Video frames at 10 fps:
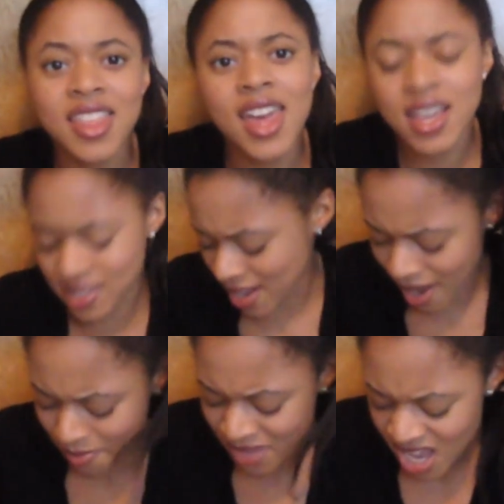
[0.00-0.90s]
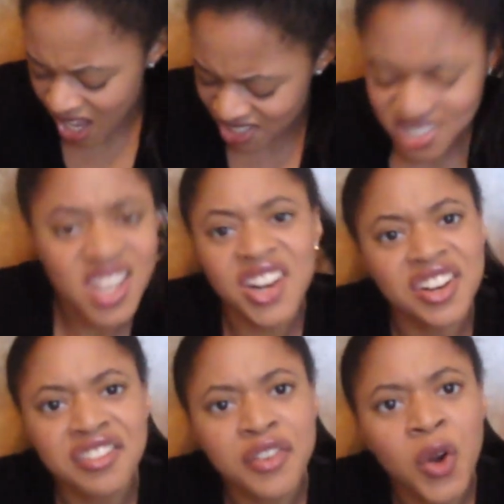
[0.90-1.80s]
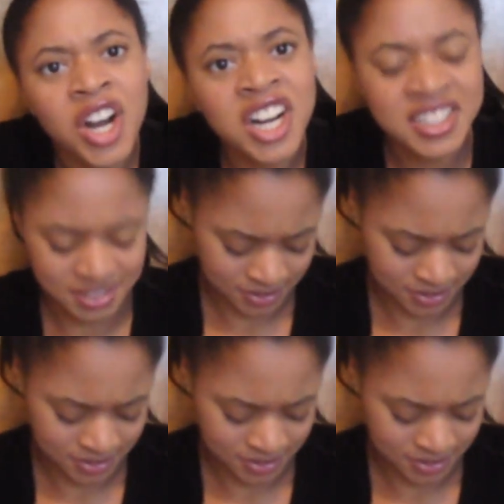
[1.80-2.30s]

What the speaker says: things that I'm a sucker for.